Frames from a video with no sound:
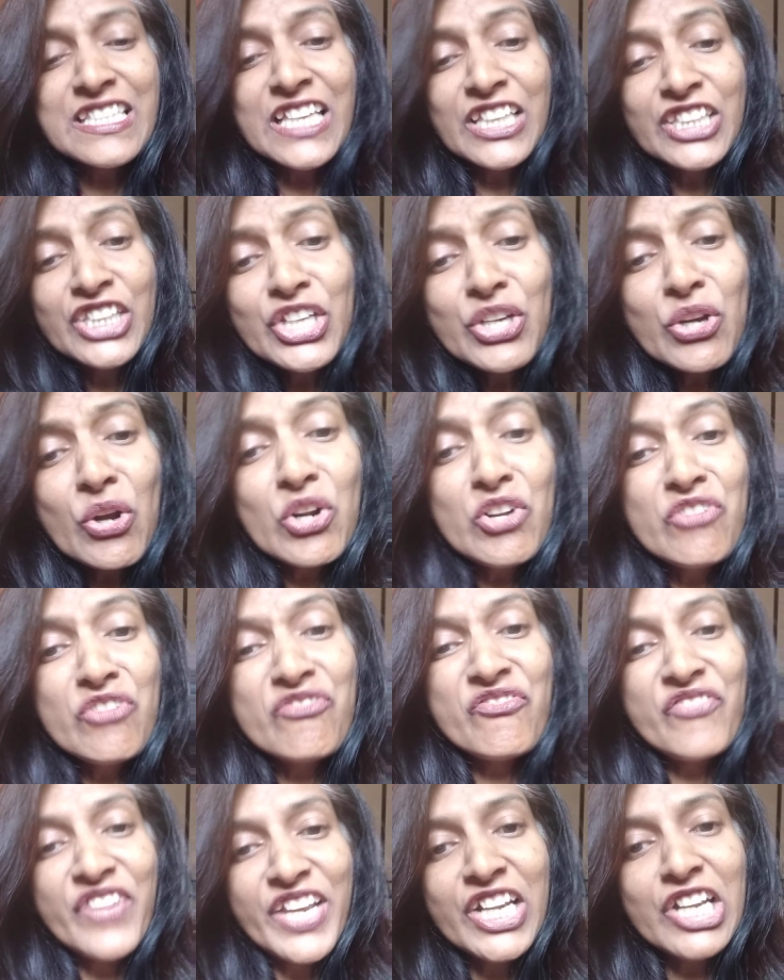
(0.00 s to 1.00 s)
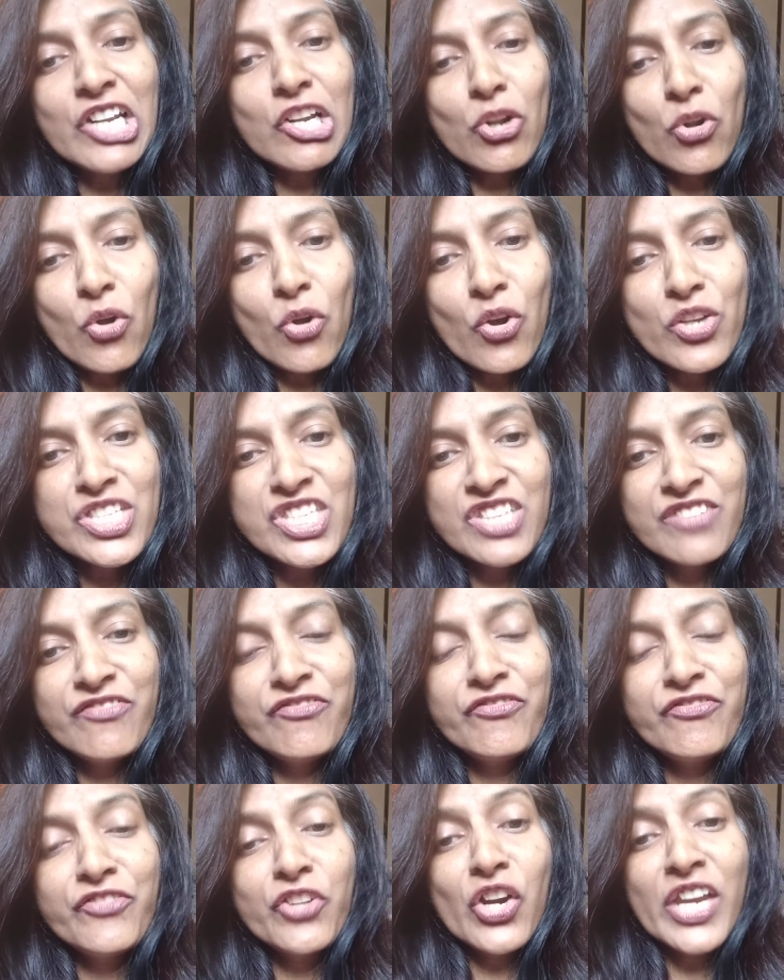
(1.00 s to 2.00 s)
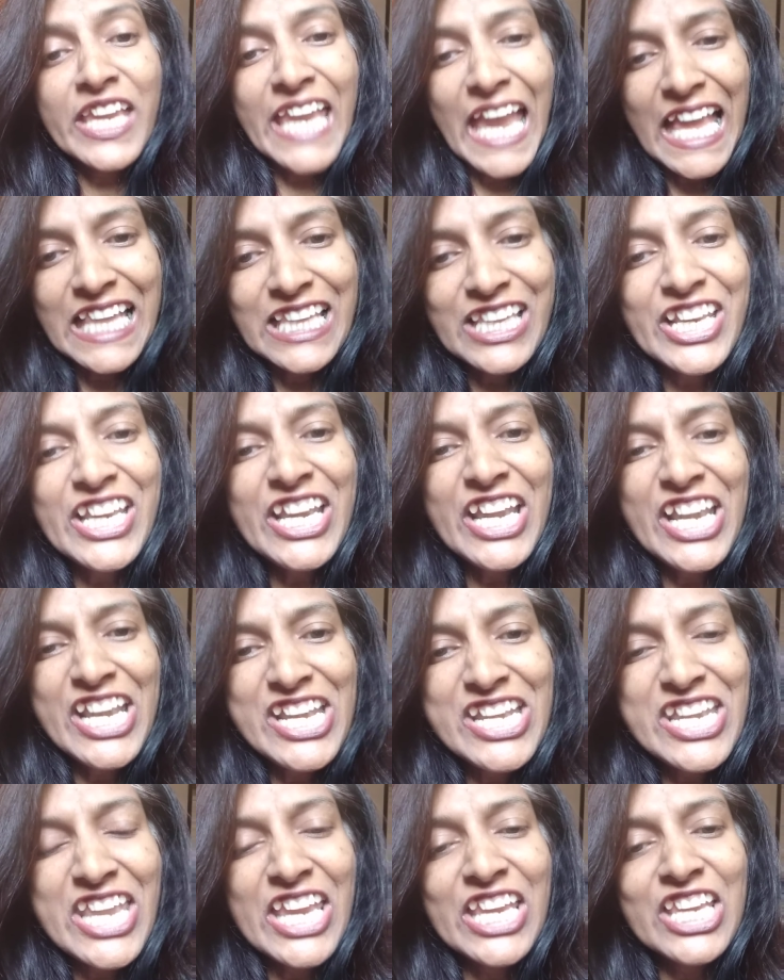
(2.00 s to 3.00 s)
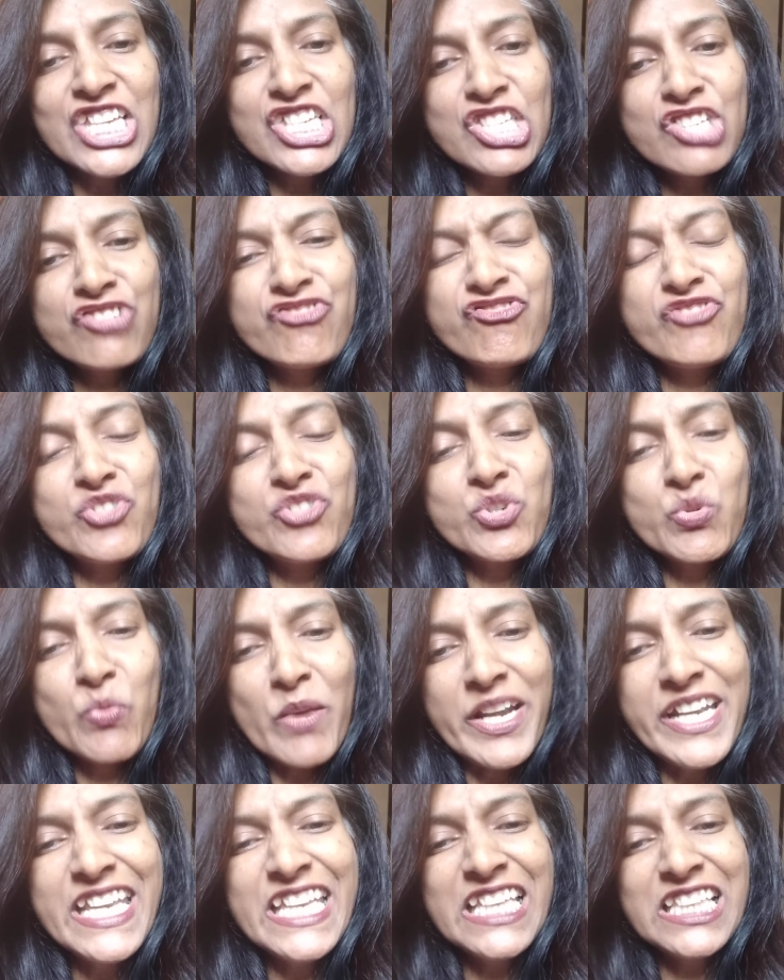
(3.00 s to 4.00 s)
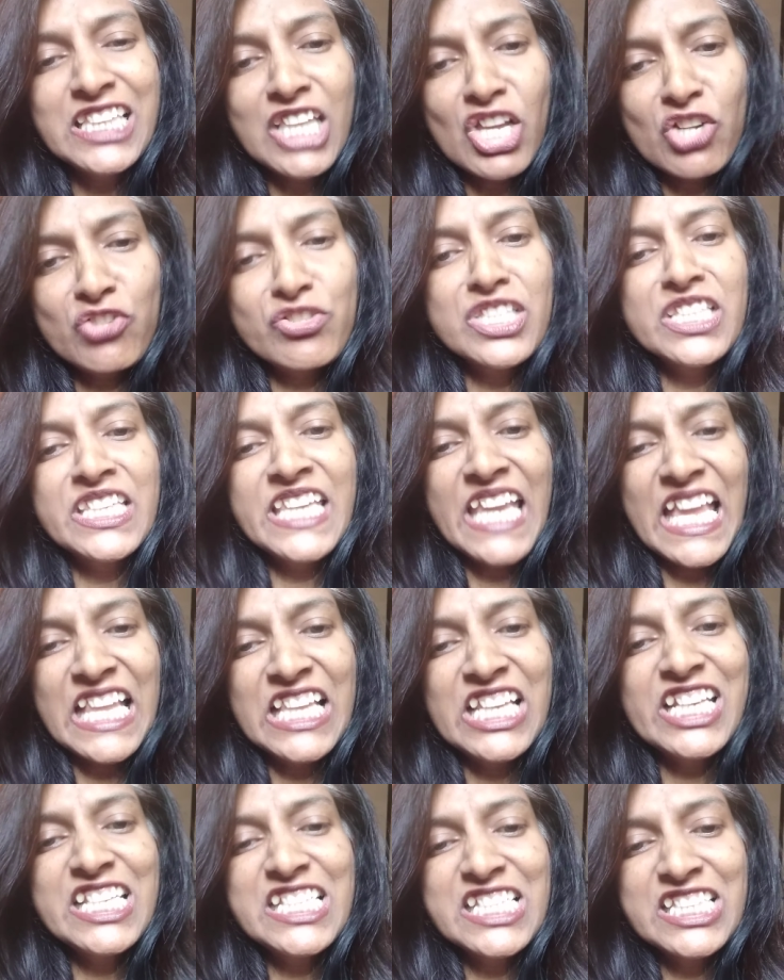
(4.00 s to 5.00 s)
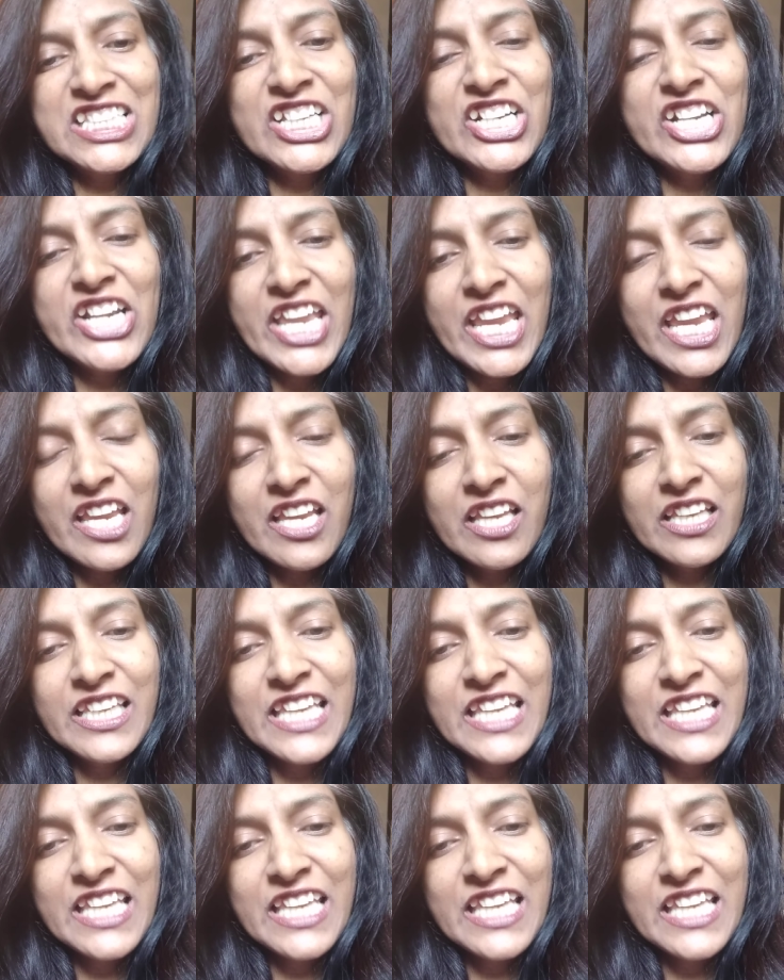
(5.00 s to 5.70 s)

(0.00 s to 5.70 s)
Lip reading: nothing called weight loss if your calorie intake is 20,000 calories in a day.